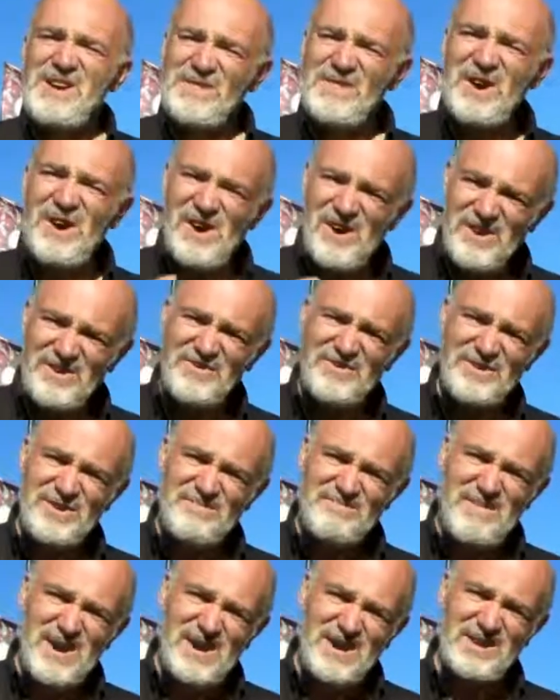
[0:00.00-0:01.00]
the
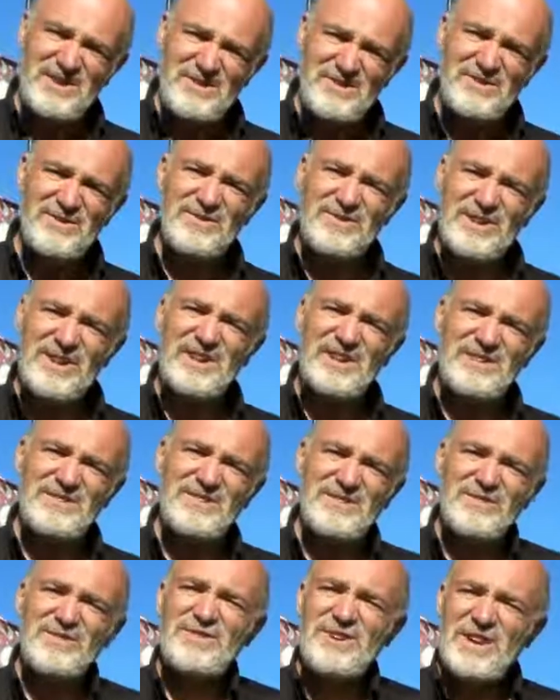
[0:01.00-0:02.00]
100 miles is
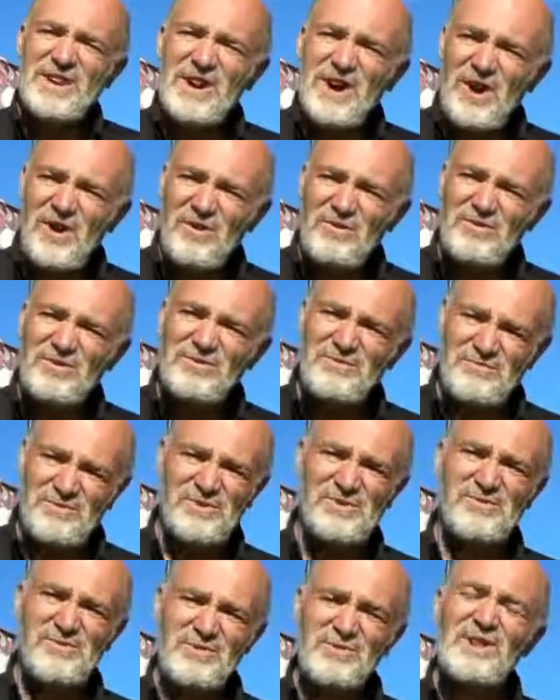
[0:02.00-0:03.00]
a sort of golden
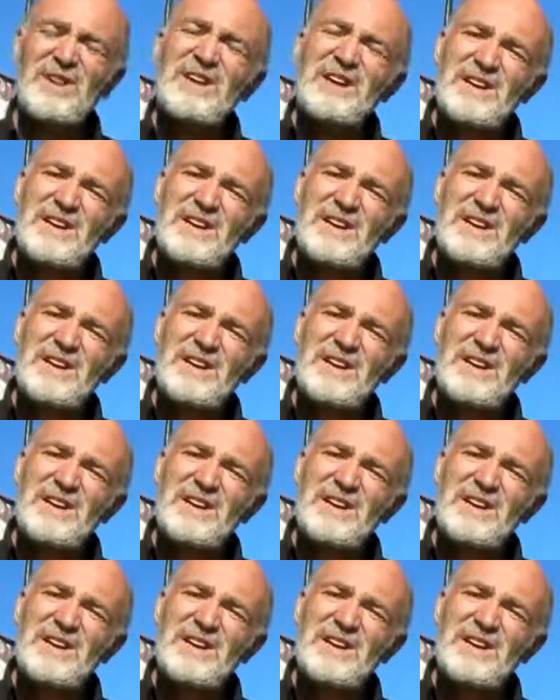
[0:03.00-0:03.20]
rule